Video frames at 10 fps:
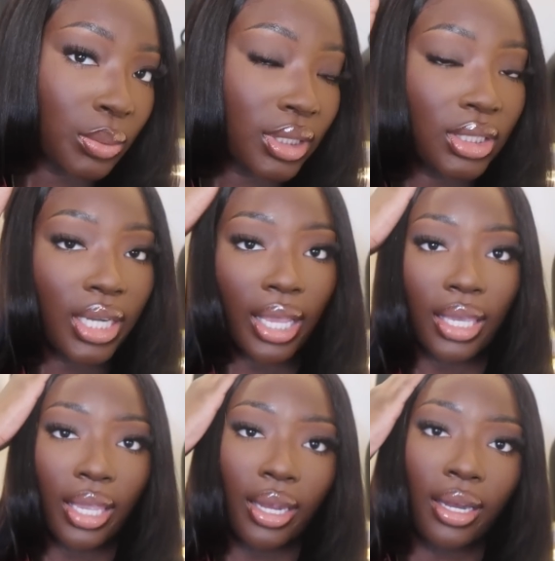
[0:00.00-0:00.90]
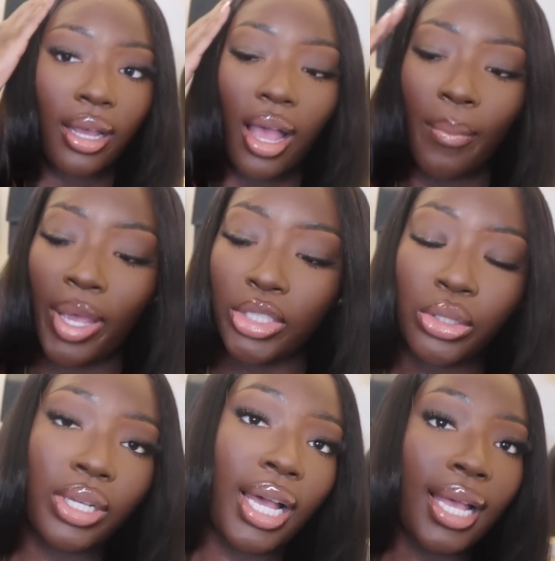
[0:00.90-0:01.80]
wanted to check in. I might
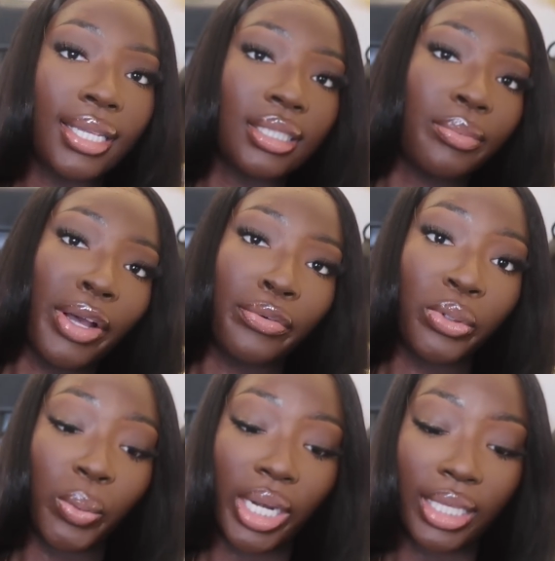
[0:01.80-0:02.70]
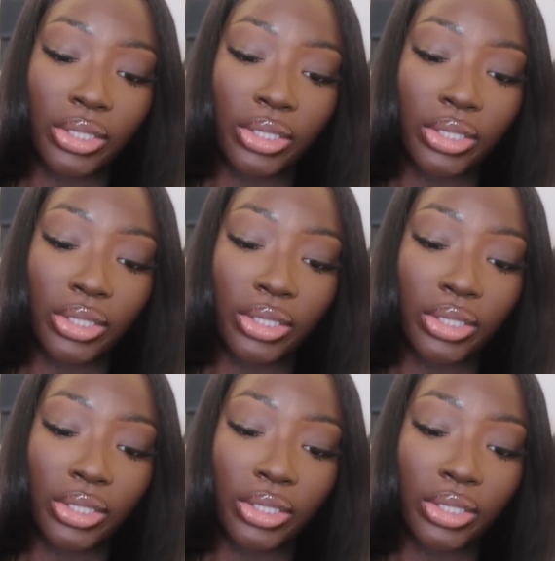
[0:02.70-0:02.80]
show you guys my food when I